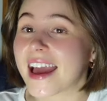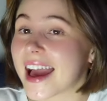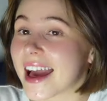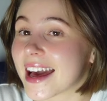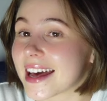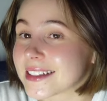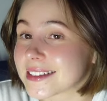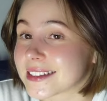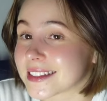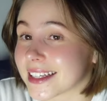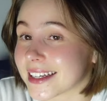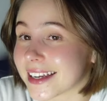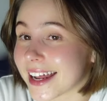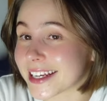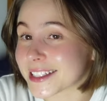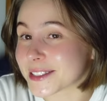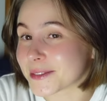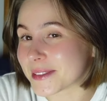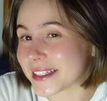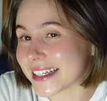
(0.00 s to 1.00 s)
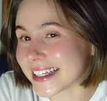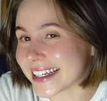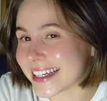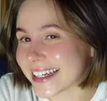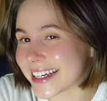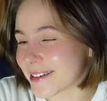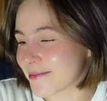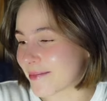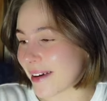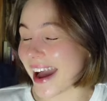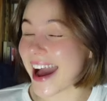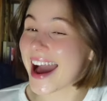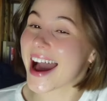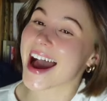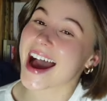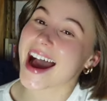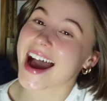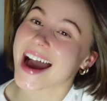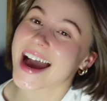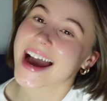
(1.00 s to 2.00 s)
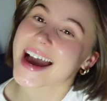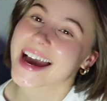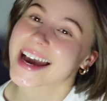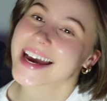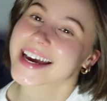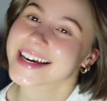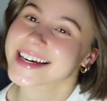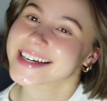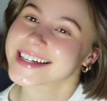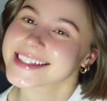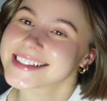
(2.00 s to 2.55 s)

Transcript: See you next week. Bye.